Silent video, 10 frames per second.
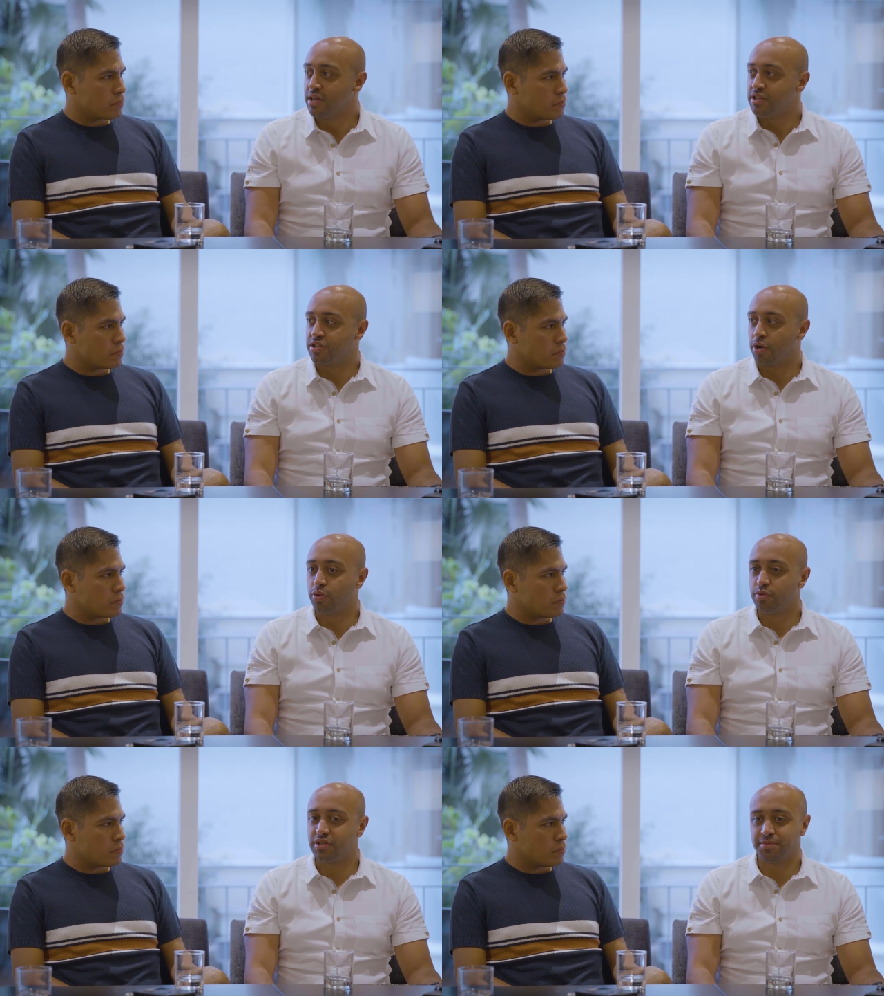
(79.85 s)

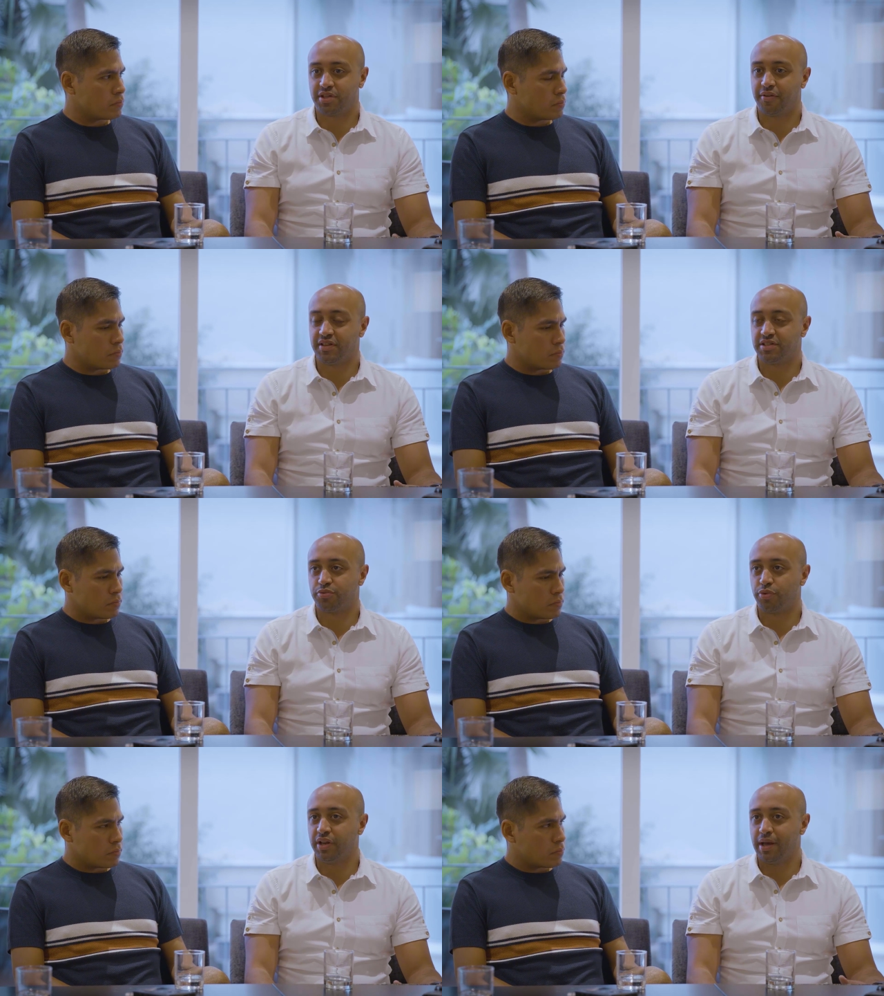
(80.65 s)
Speaker 1: So some stuff
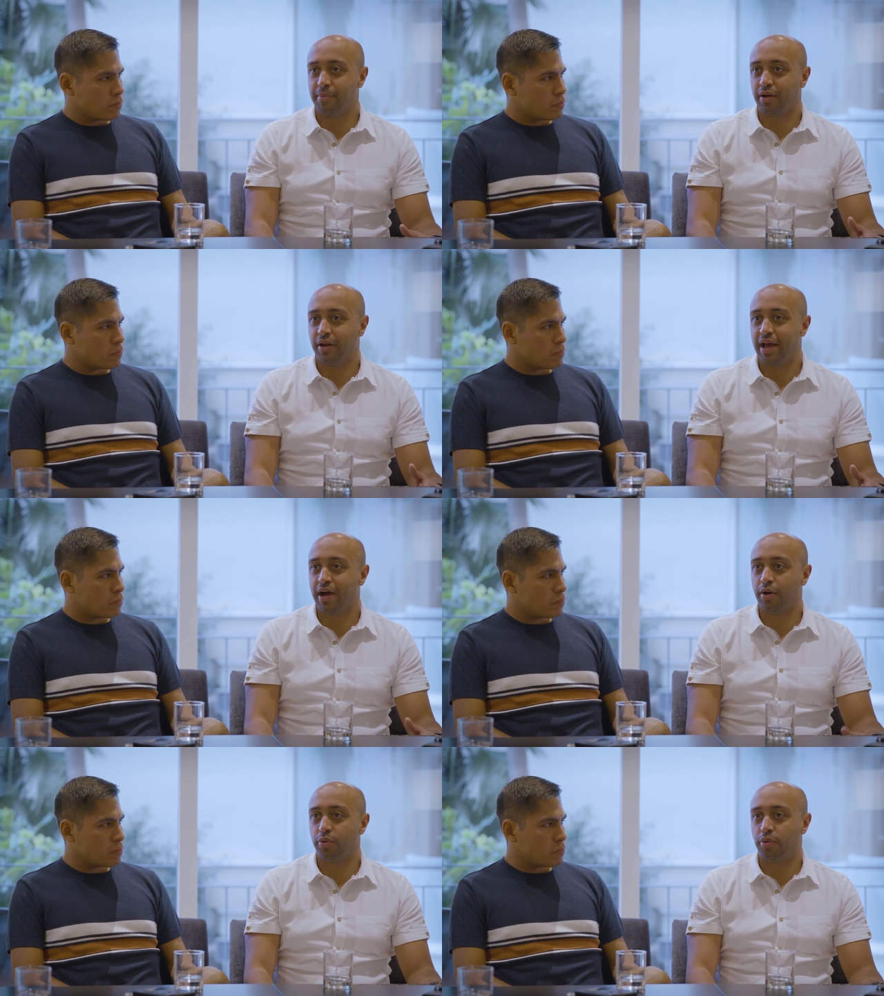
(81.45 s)
is really about
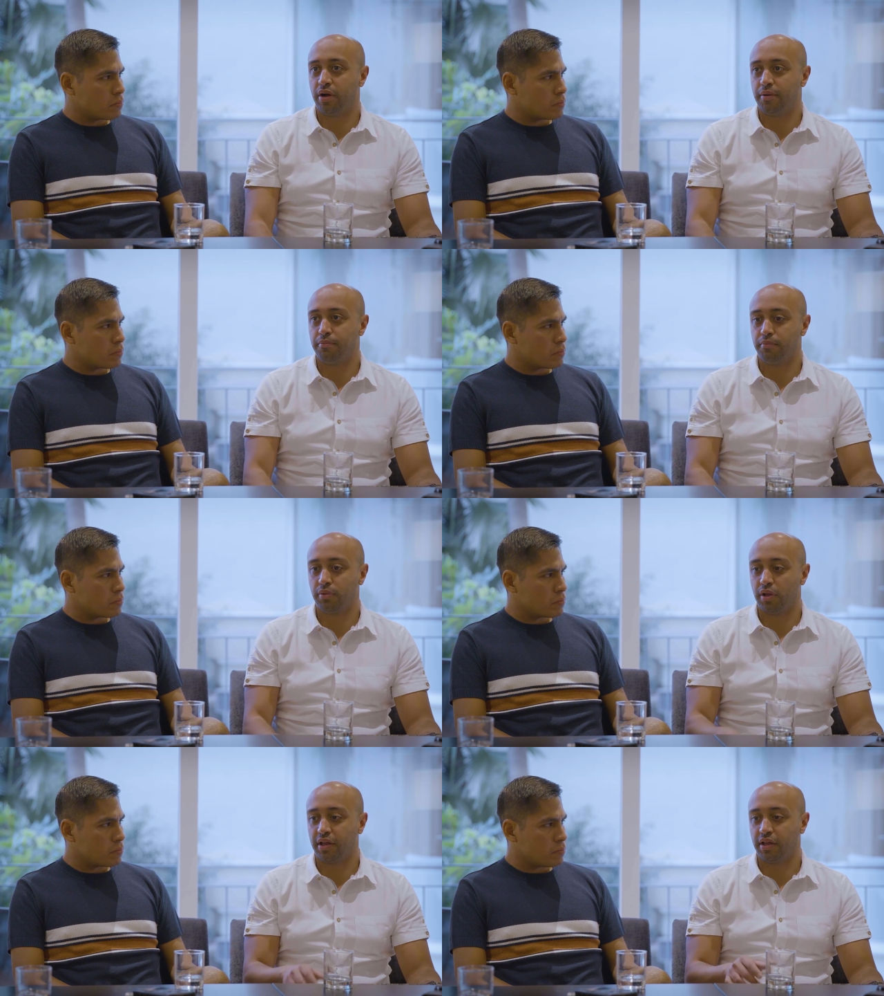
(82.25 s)
how
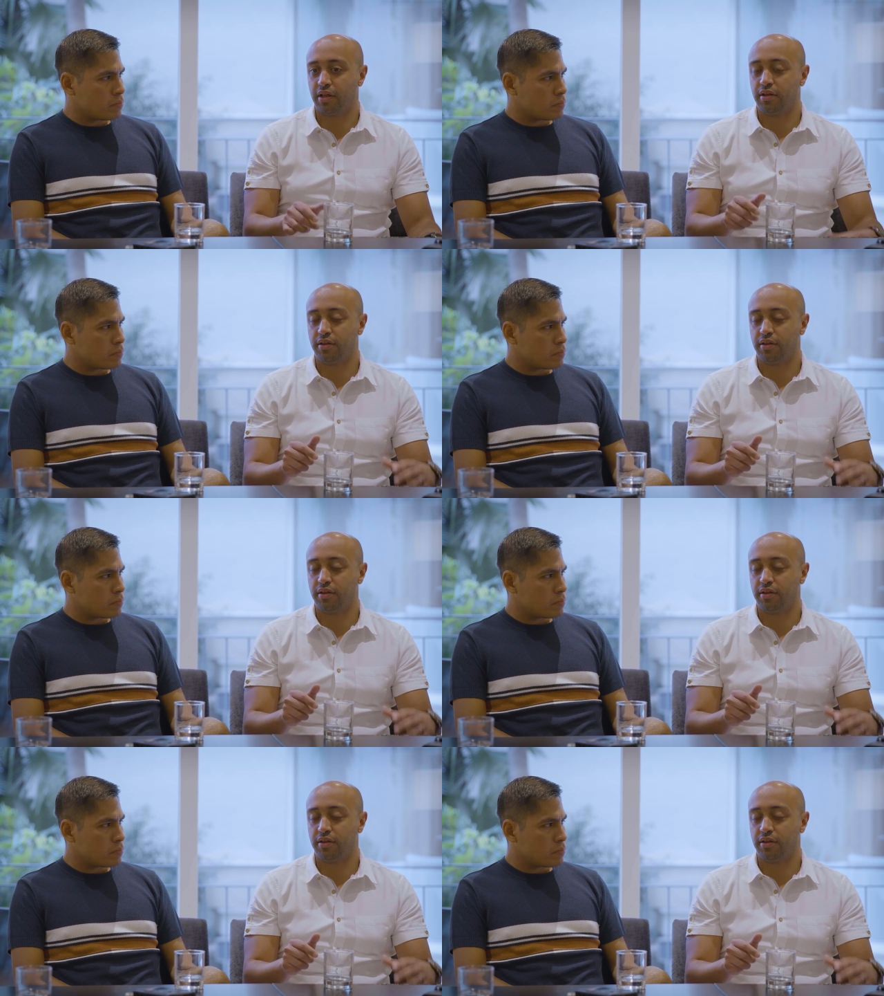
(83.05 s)
like